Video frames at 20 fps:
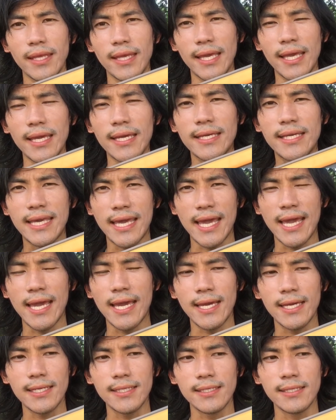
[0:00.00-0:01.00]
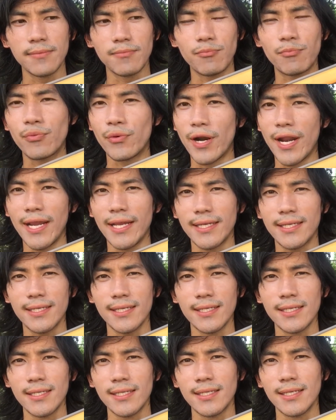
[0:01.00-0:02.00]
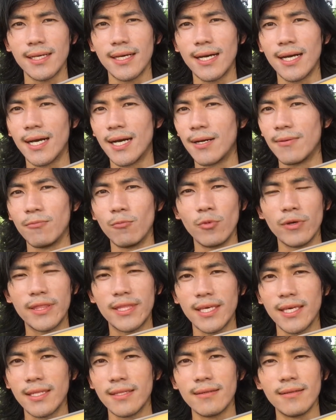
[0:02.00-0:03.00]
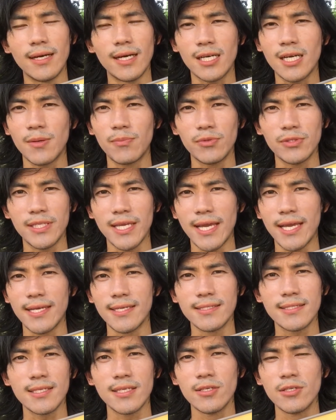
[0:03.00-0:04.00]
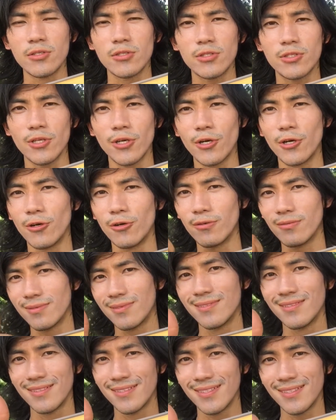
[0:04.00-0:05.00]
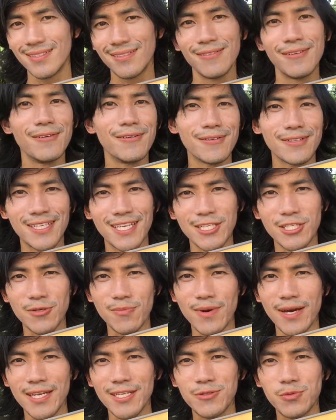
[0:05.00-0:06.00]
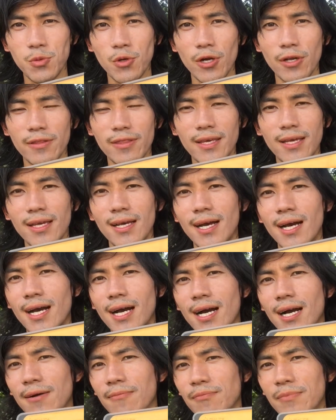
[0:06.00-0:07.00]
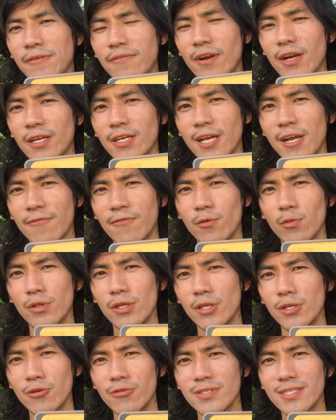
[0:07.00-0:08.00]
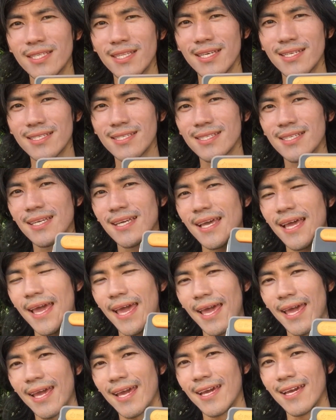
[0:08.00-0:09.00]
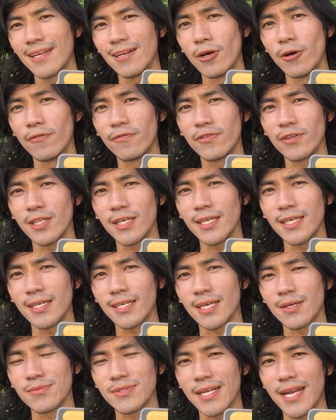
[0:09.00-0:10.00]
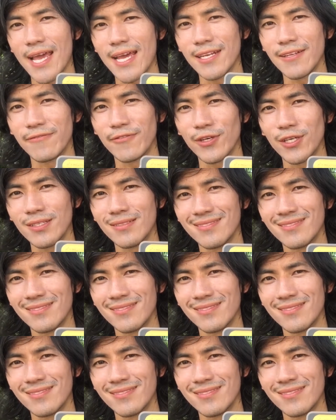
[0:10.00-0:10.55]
it can break within a couple days. So get your money's worth. Be very careful when you're using this, and hopefully it comes in handy for you.